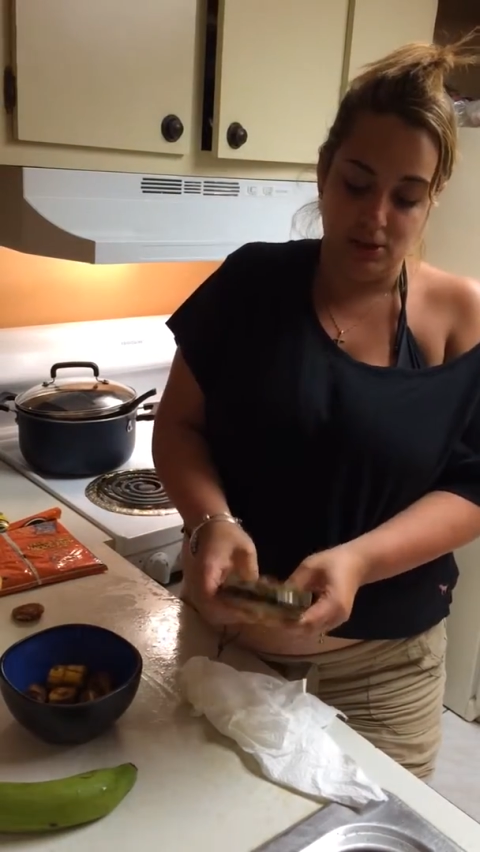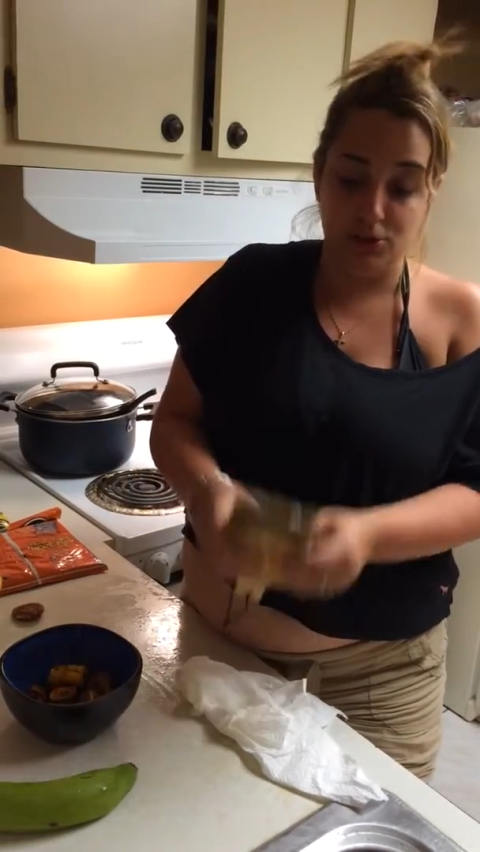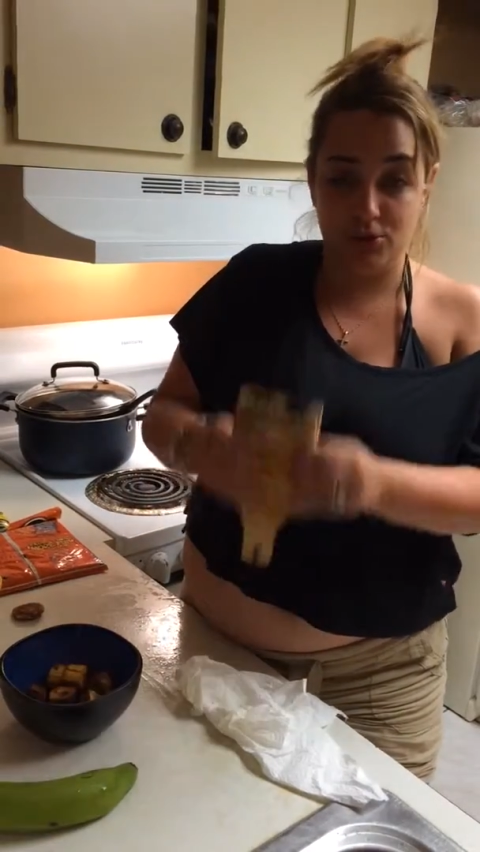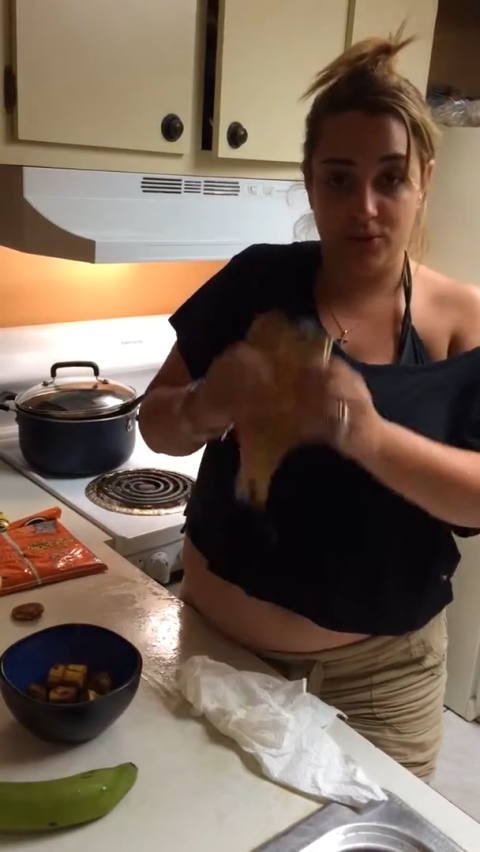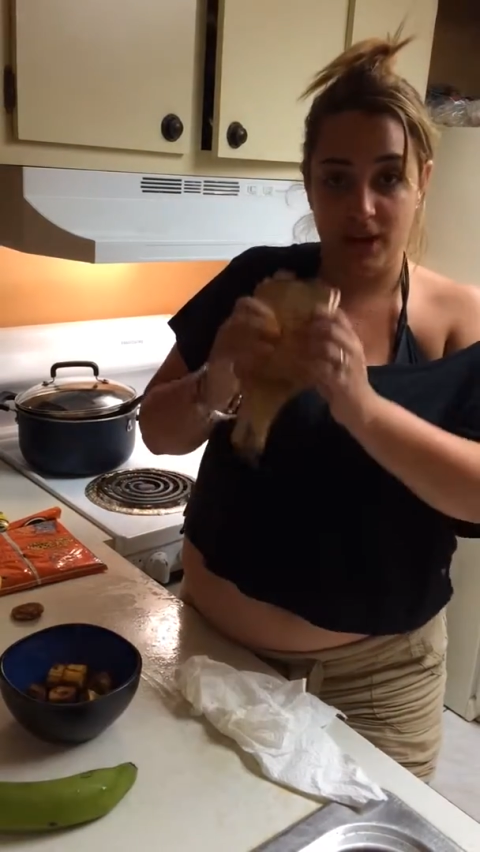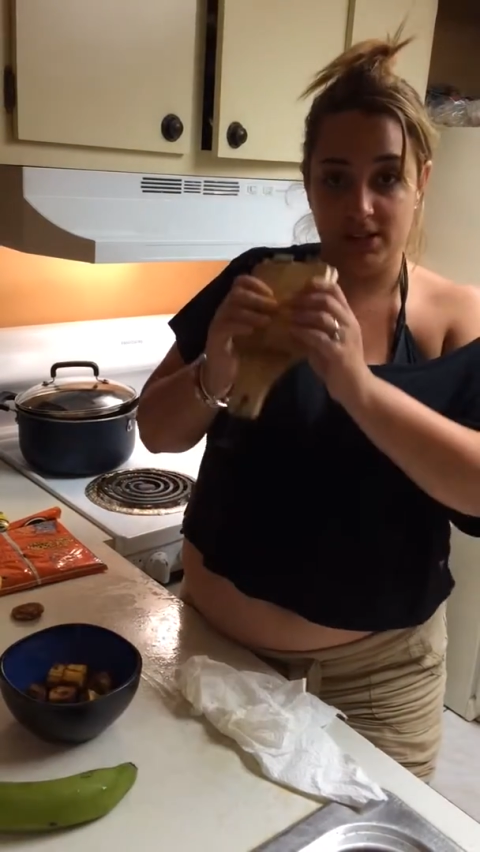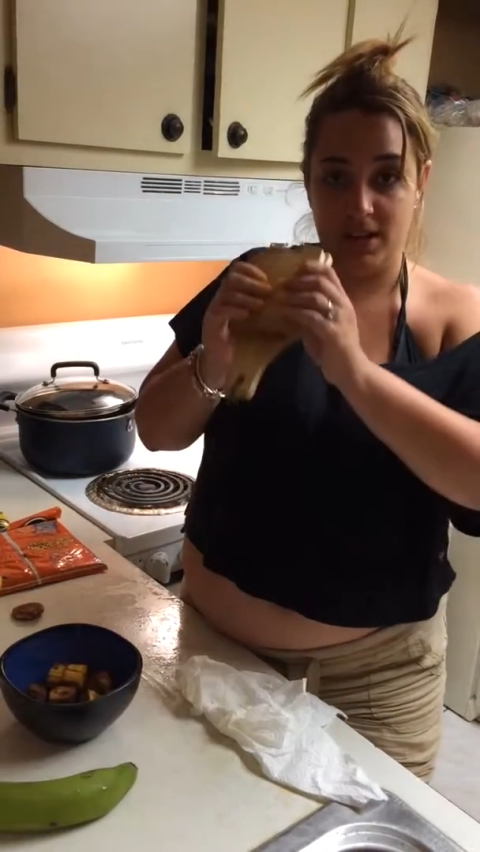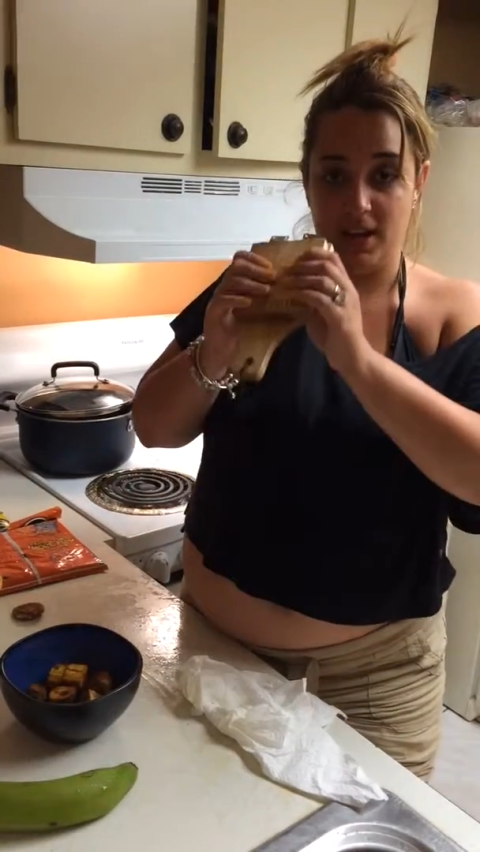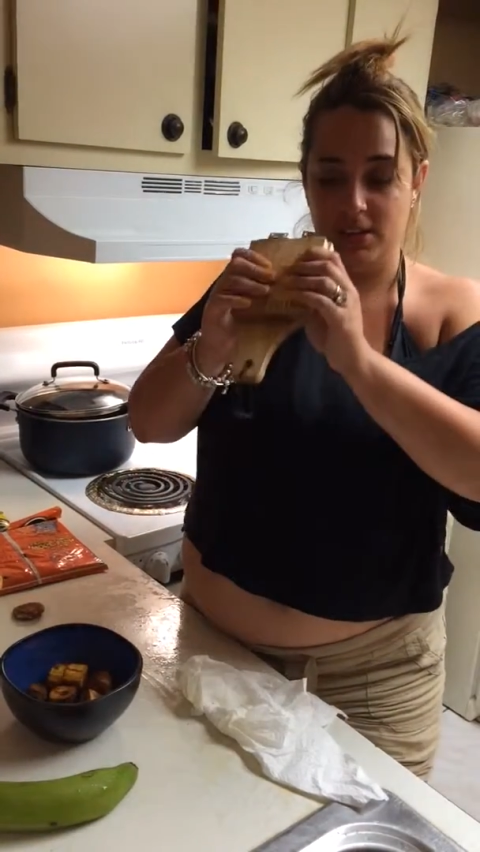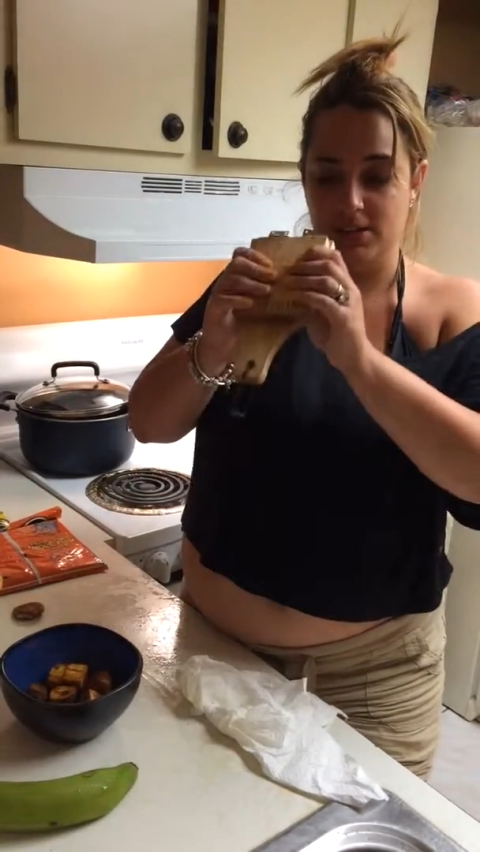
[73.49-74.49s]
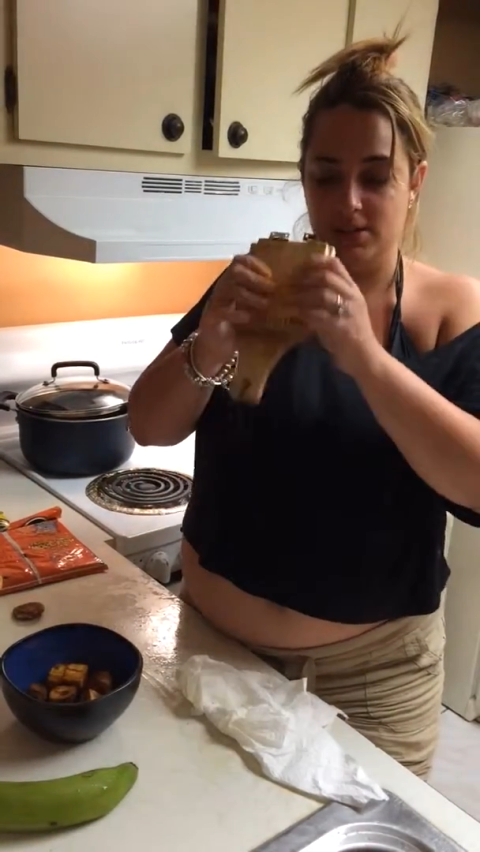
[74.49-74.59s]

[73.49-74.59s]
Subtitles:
squeeze it.